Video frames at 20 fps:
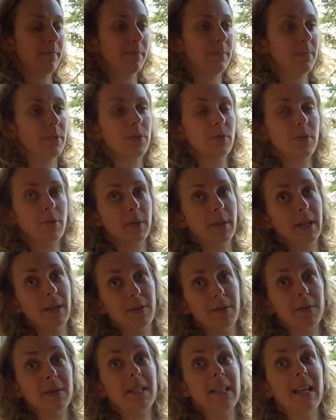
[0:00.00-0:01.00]
screwing it
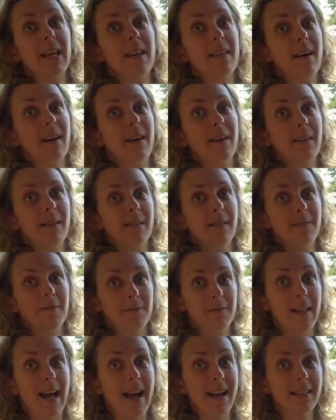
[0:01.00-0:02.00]
all together
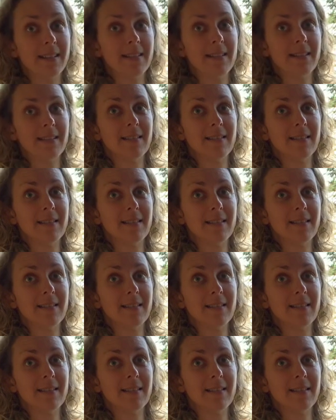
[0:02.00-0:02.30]
flat.